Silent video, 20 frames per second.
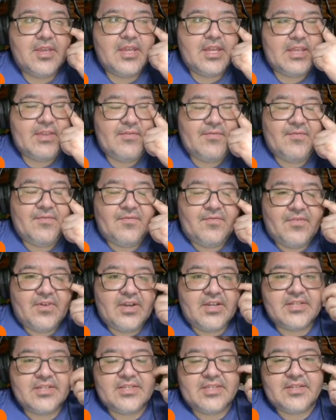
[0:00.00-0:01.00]
and he
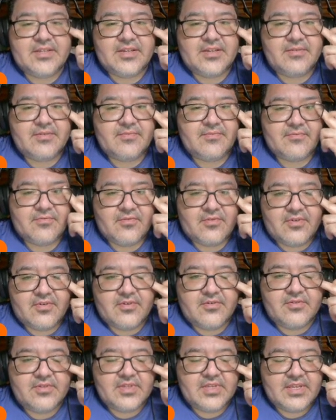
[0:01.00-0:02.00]
fucked it up
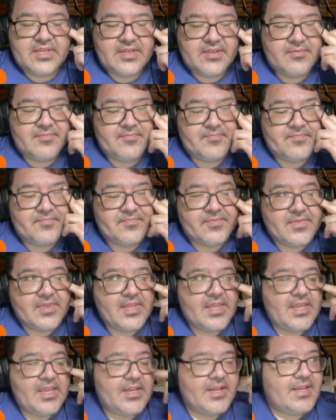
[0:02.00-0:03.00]
royally
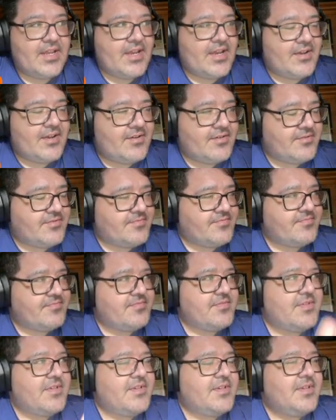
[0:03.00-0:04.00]
and now
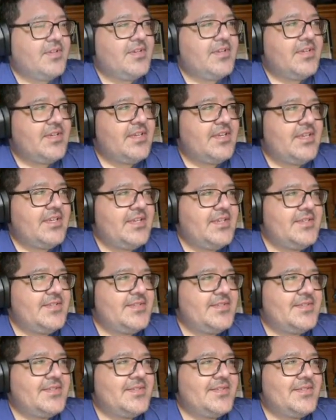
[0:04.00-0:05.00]

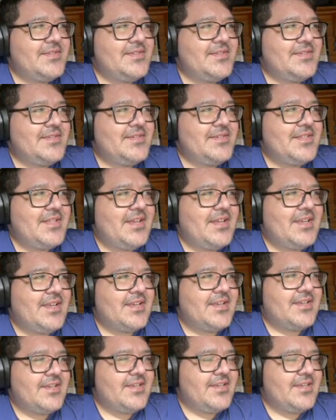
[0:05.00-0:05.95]
he's like